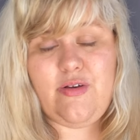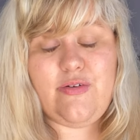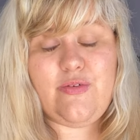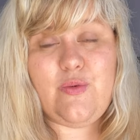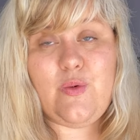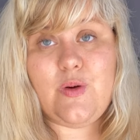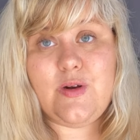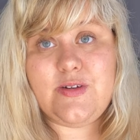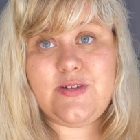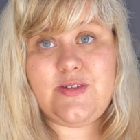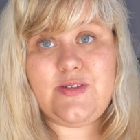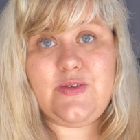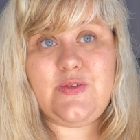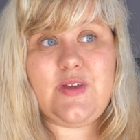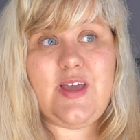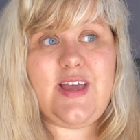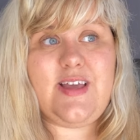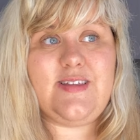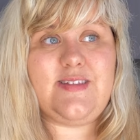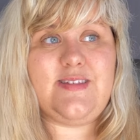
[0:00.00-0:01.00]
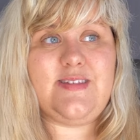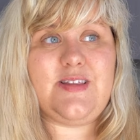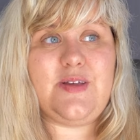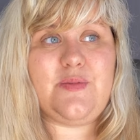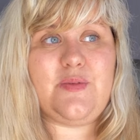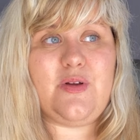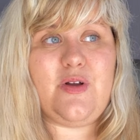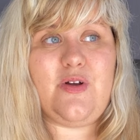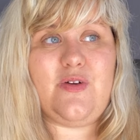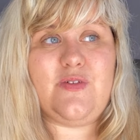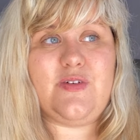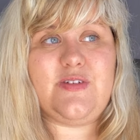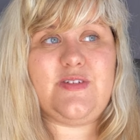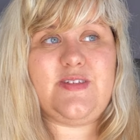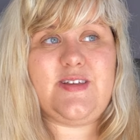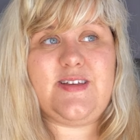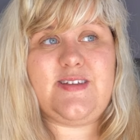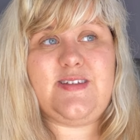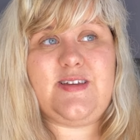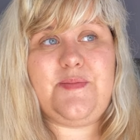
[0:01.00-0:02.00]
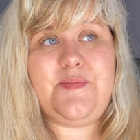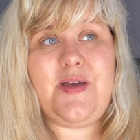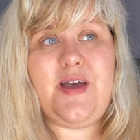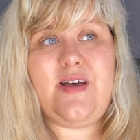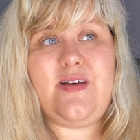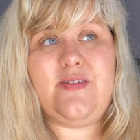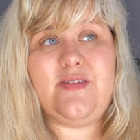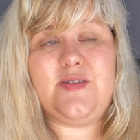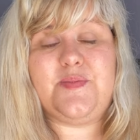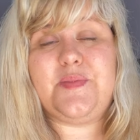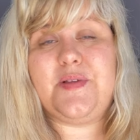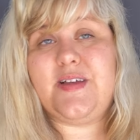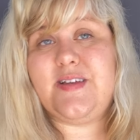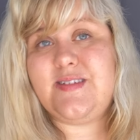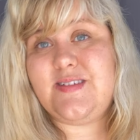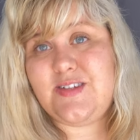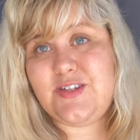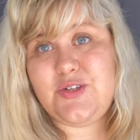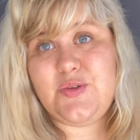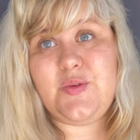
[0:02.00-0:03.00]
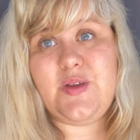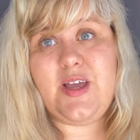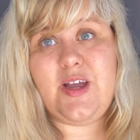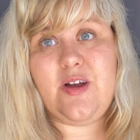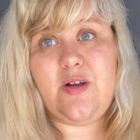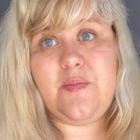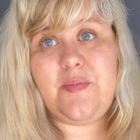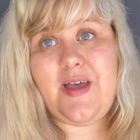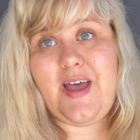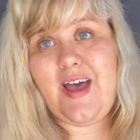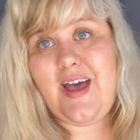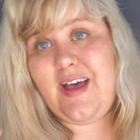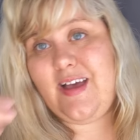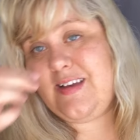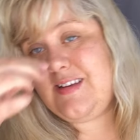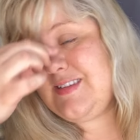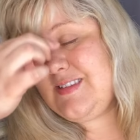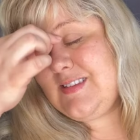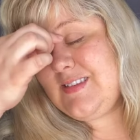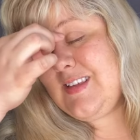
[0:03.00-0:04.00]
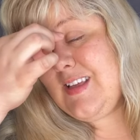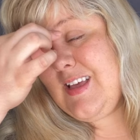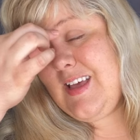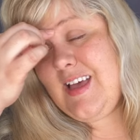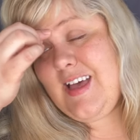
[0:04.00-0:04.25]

4 suitcases that were over 60 pounds plus 2 gear bags.